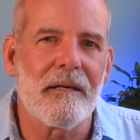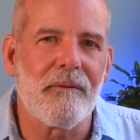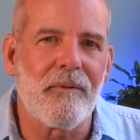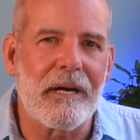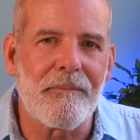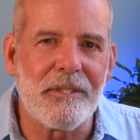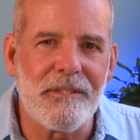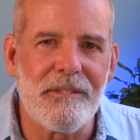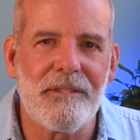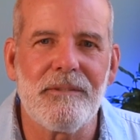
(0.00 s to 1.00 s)
what I
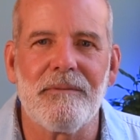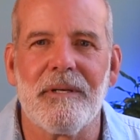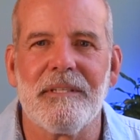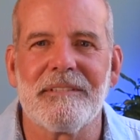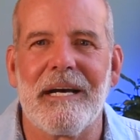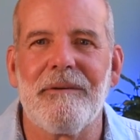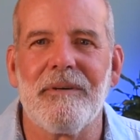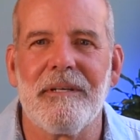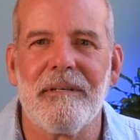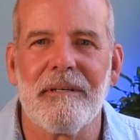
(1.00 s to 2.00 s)
would do was I
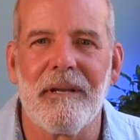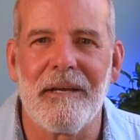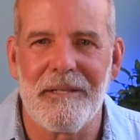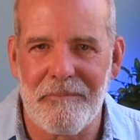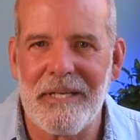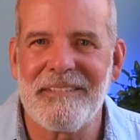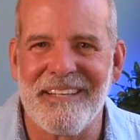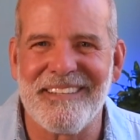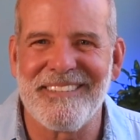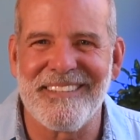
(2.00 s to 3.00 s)
would lie in my
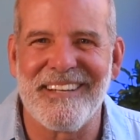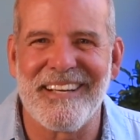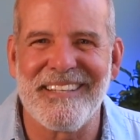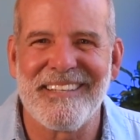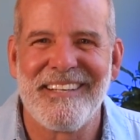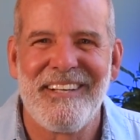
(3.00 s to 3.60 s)
tent at night